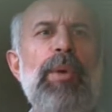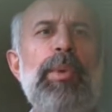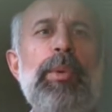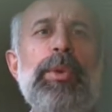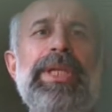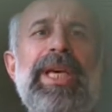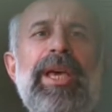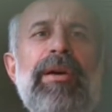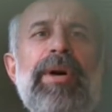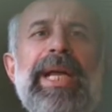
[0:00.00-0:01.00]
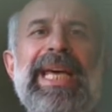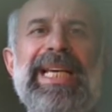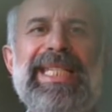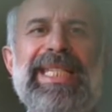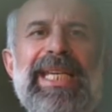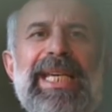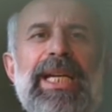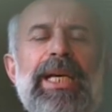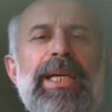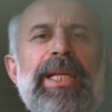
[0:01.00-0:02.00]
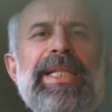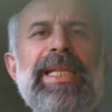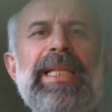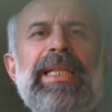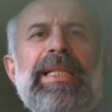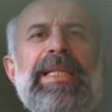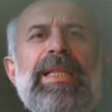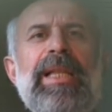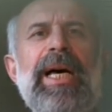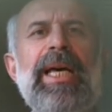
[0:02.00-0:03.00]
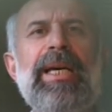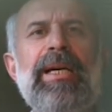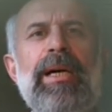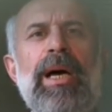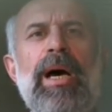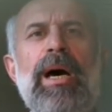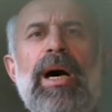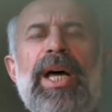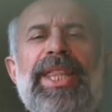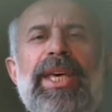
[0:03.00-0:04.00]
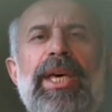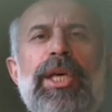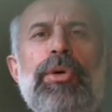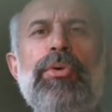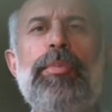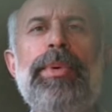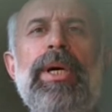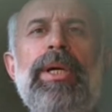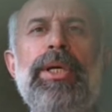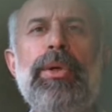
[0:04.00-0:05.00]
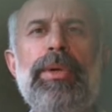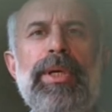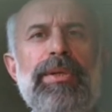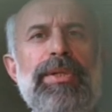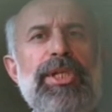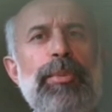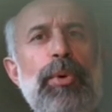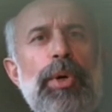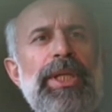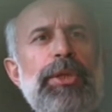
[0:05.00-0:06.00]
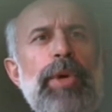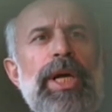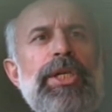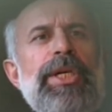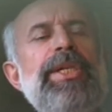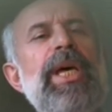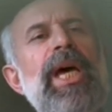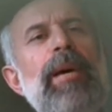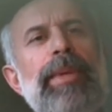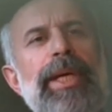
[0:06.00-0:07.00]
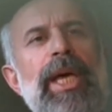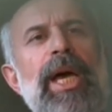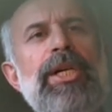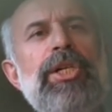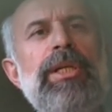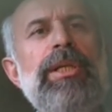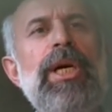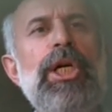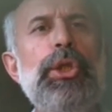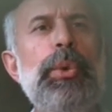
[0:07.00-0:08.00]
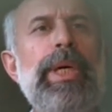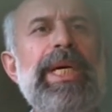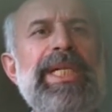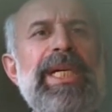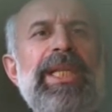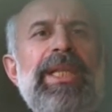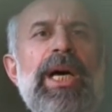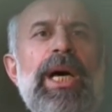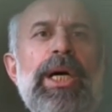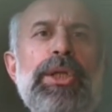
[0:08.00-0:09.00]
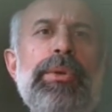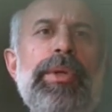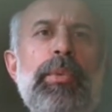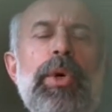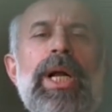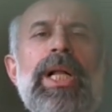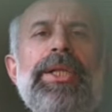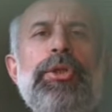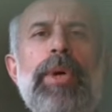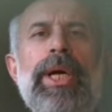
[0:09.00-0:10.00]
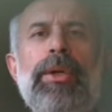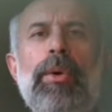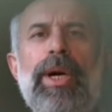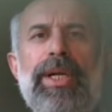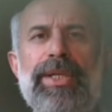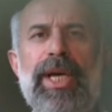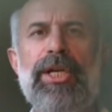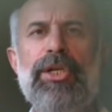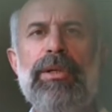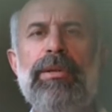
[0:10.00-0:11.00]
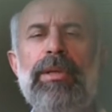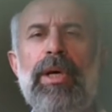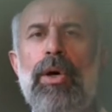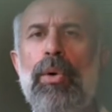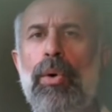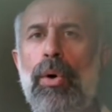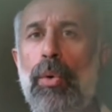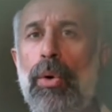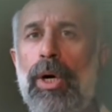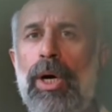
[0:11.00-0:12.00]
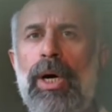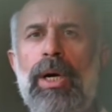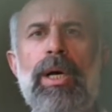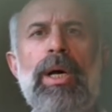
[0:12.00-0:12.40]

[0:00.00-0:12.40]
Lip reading: We would hear accede in a sentence like, the European Union supported Russia's application to accede to the World Trade Organization, or